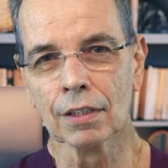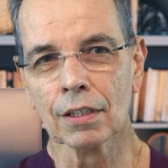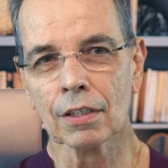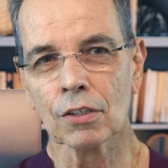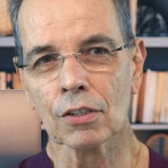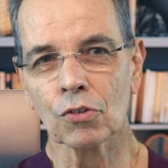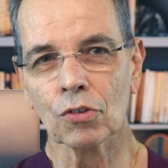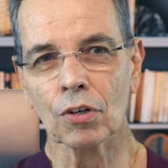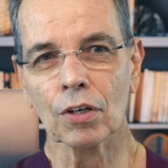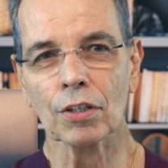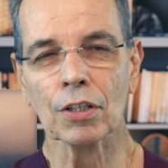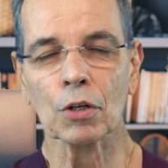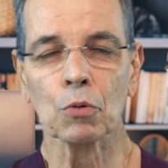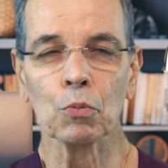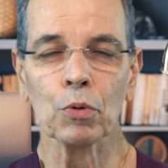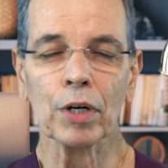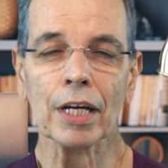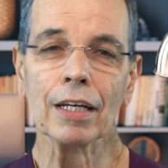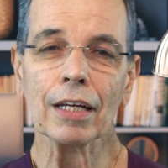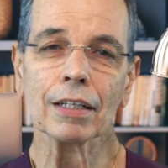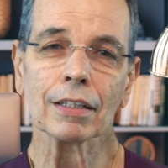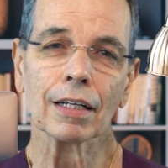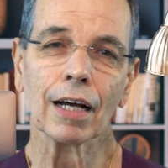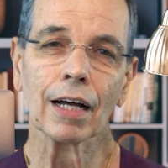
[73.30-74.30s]
So the
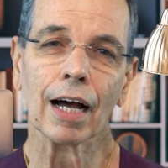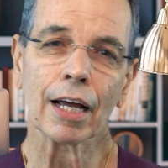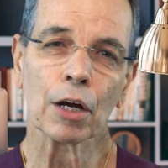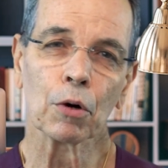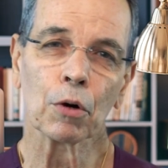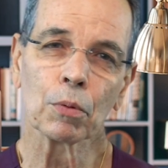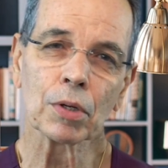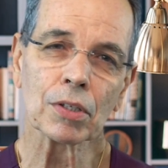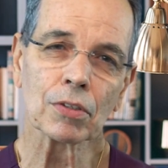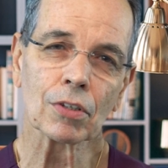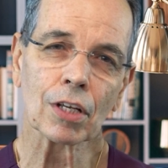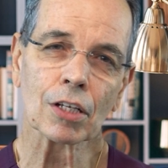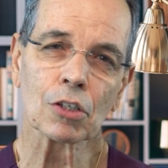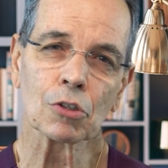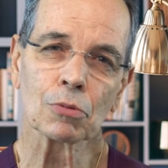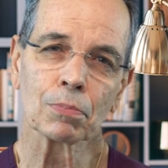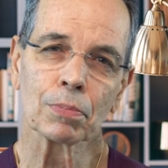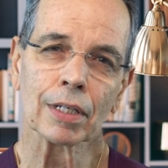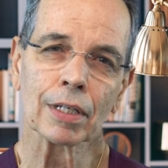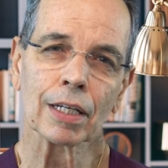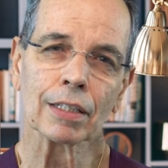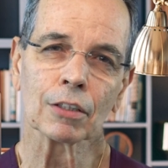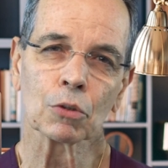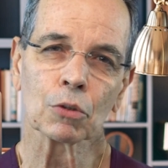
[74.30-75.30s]
way I always
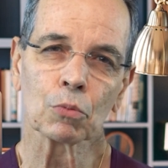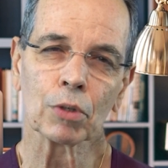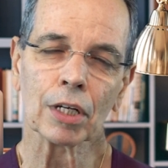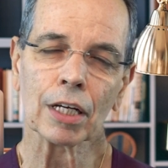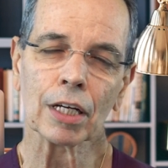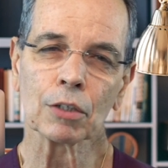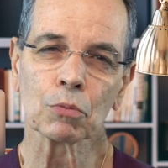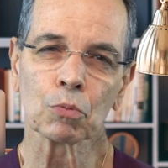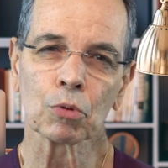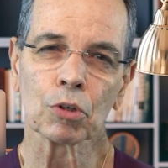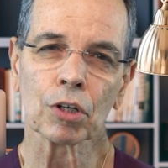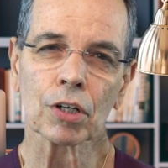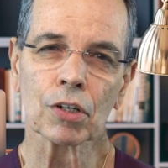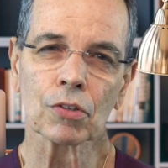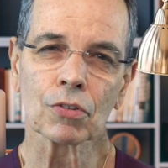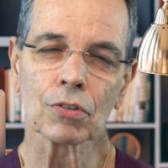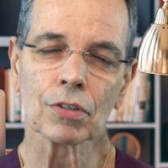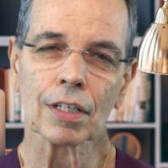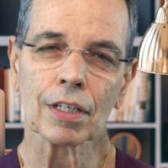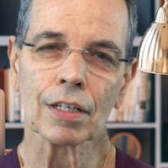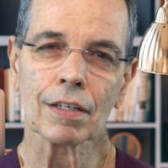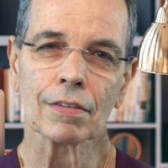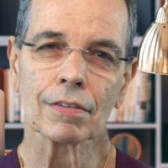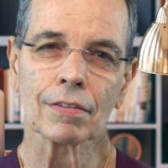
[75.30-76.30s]
explain the way it
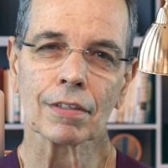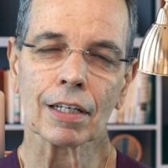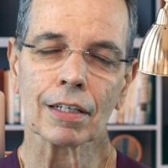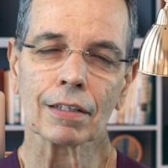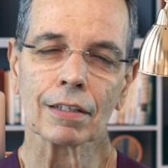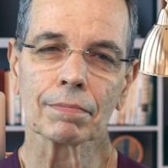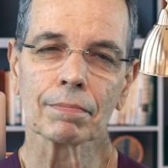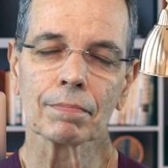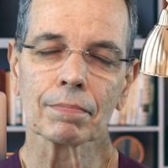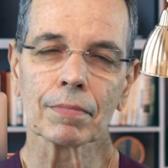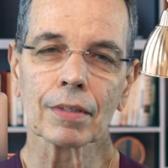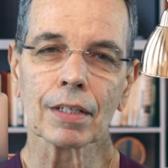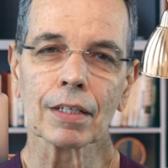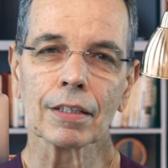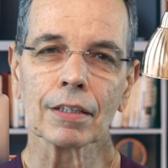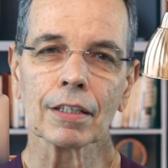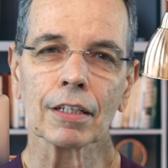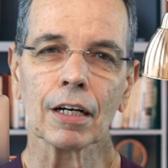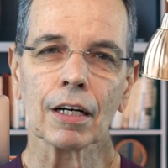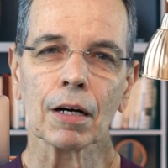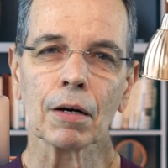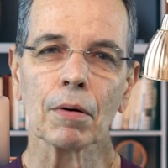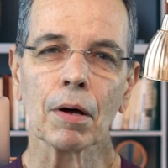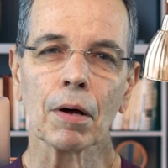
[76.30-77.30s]
works is that
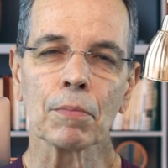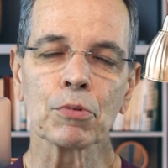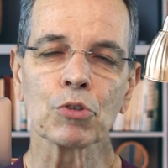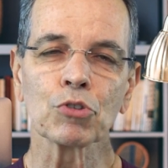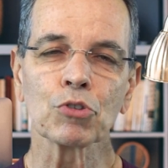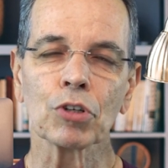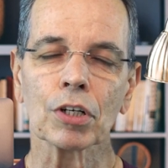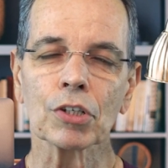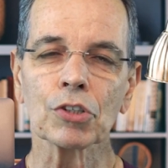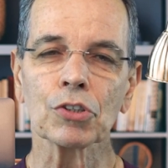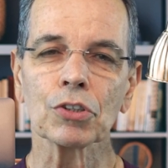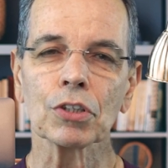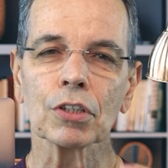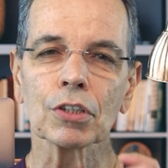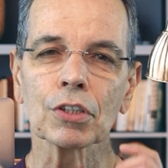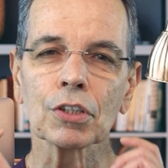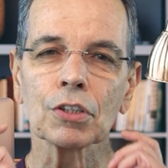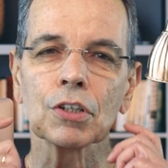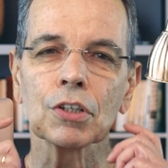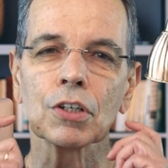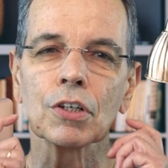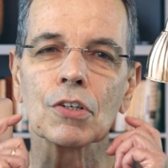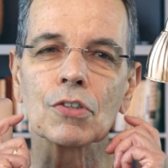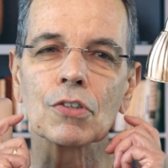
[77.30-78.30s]
the obstruction
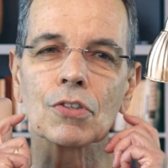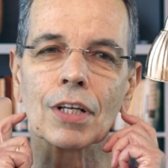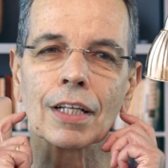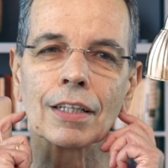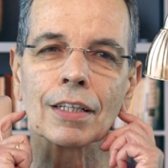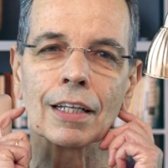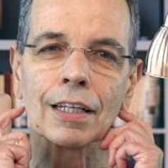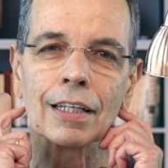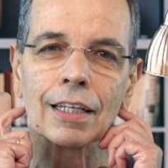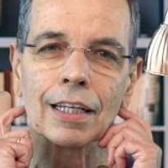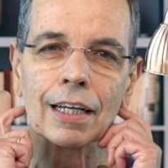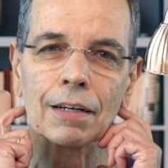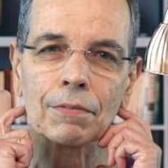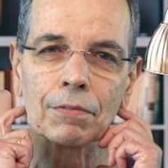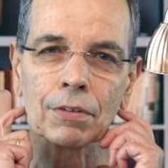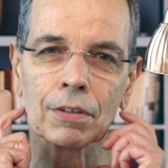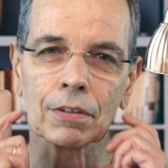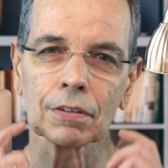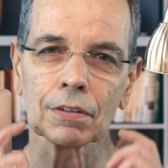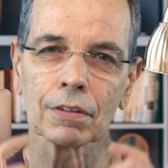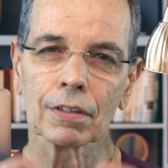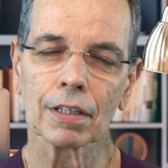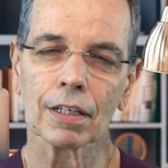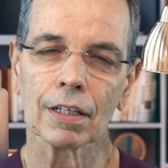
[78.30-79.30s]
occurs at the
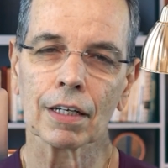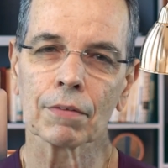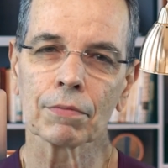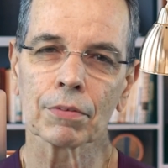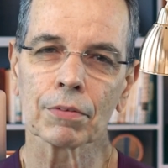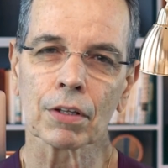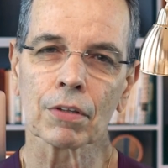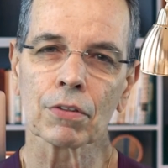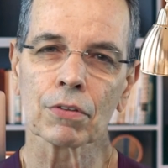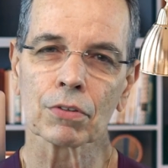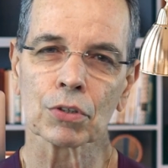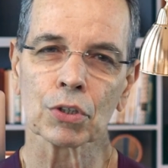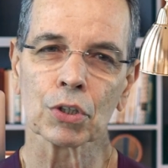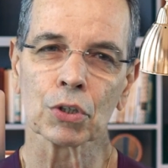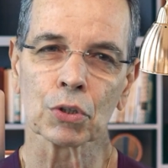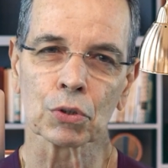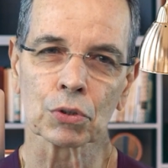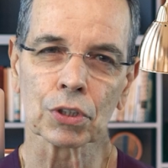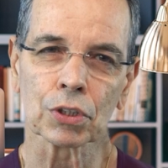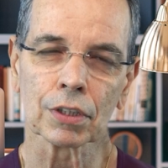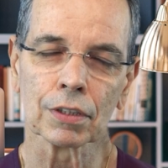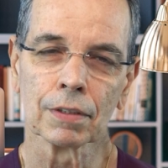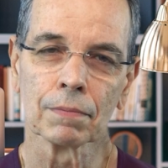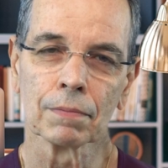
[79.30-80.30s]
level of the
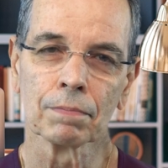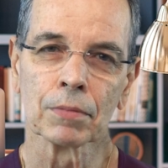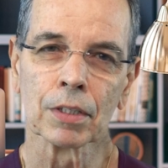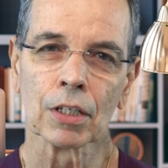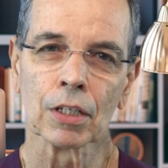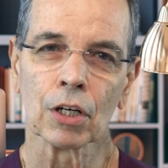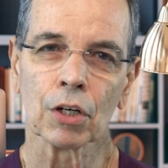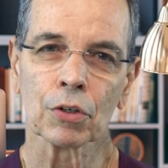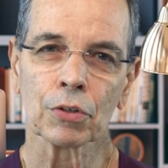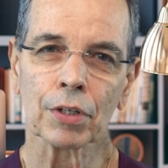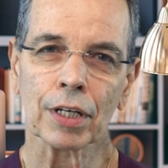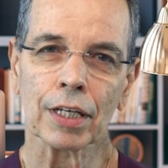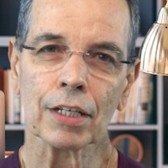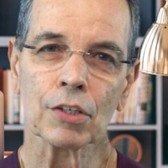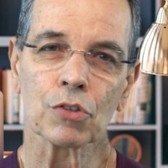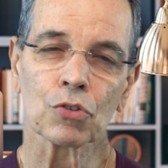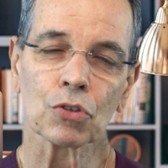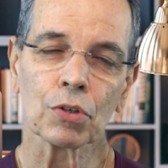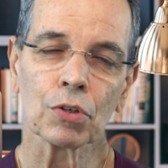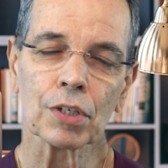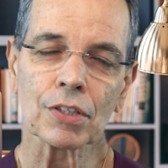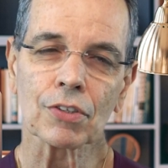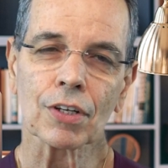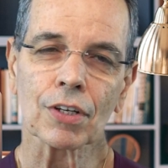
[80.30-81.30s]
throat. Okay,
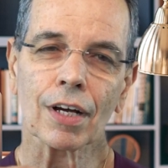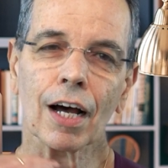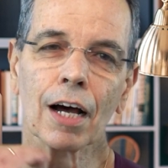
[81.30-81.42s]
so it's an